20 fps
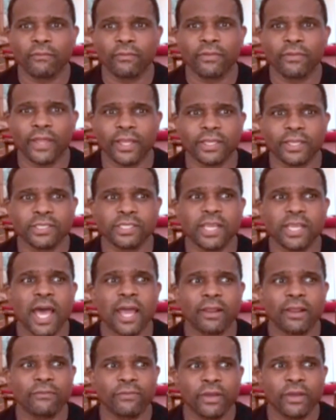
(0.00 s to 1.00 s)
that is
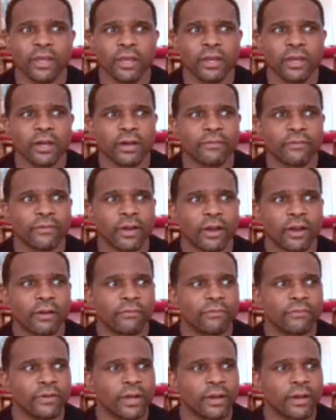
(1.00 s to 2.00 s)
not
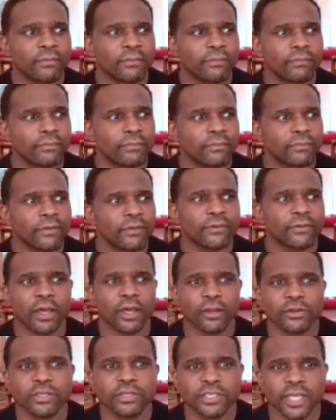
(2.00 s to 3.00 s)
of
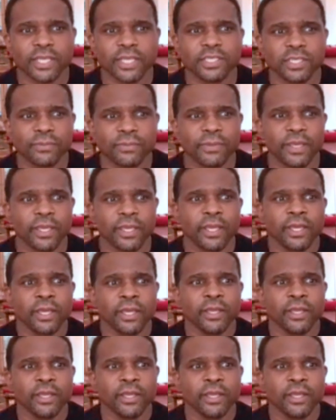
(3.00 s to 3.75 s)
color, says to me,